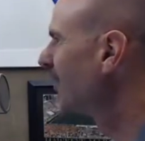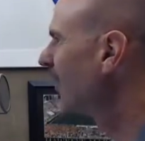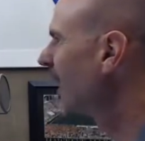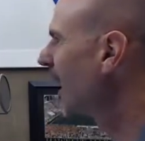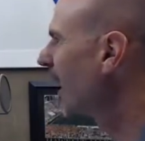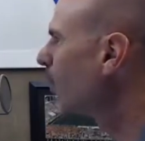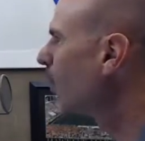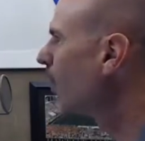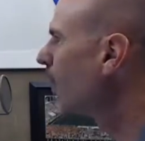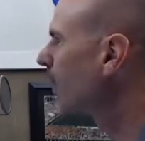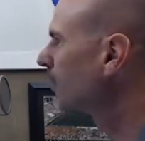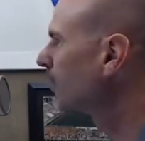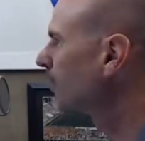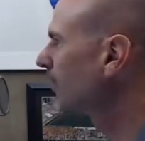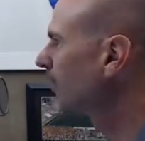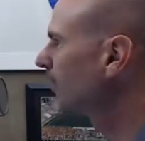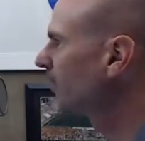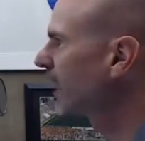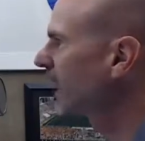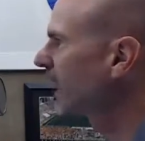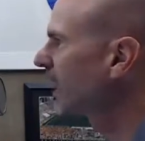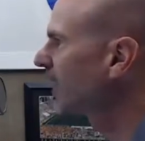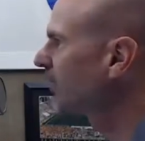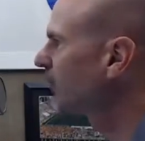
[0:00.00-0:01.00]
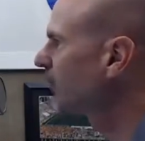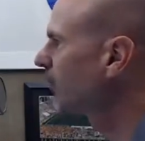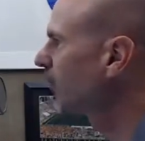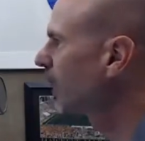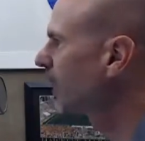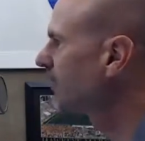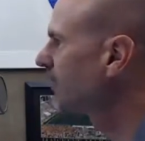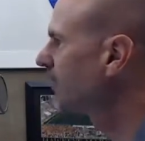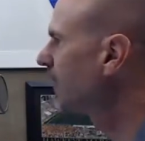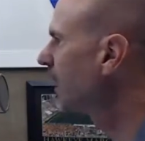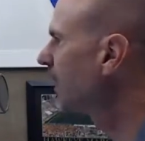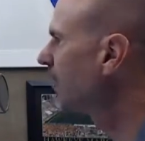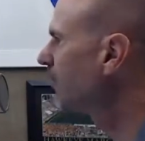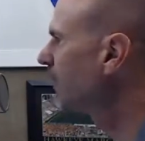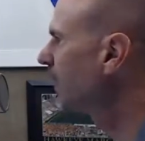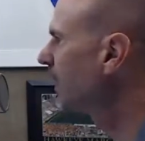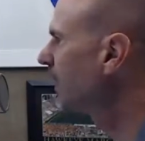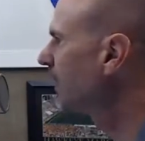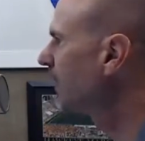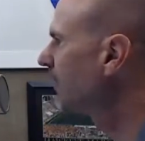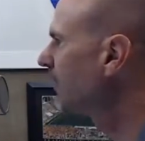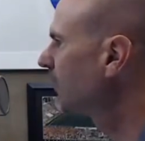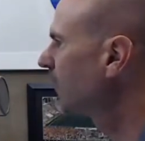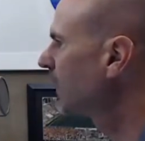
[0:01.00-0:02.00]
I walked around the house for about 10
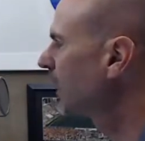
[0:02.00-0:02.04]
minutes